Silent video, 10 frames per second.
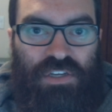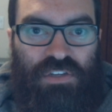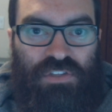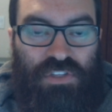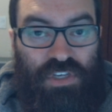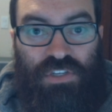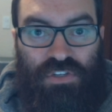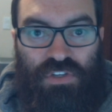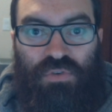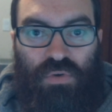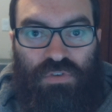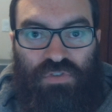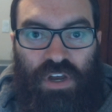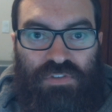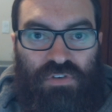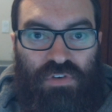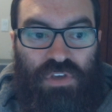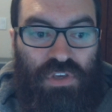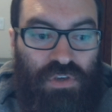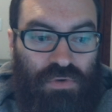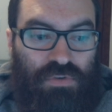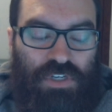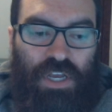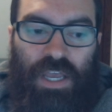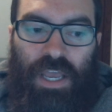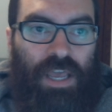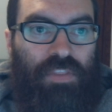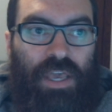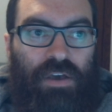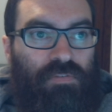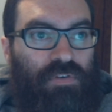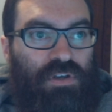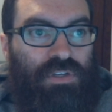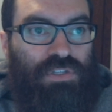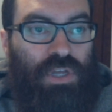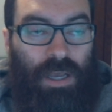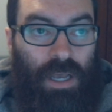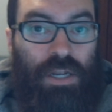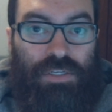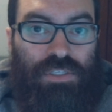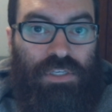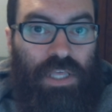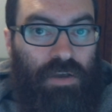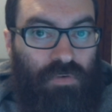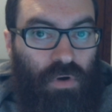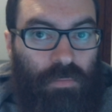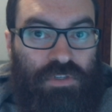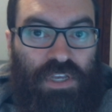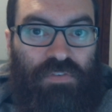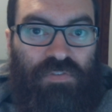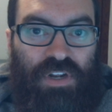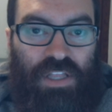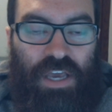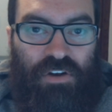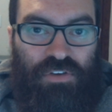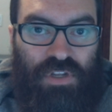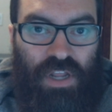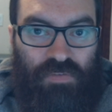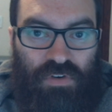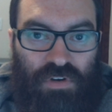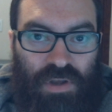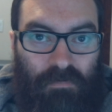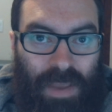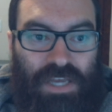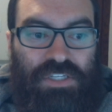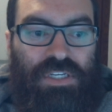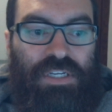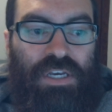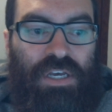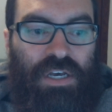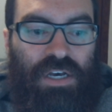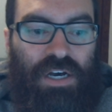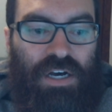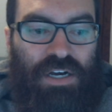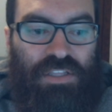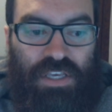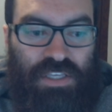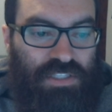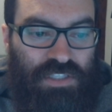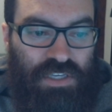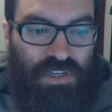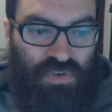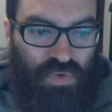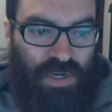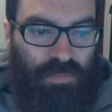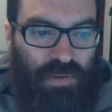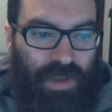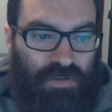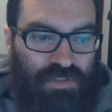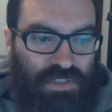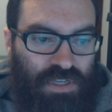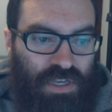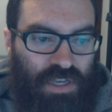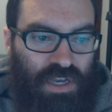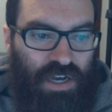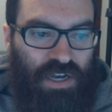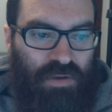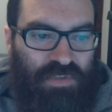there's actually 2 Google Drives that are huge. And they have almost every vanilla add-on you can ever imagine, like in incredible amounts. It's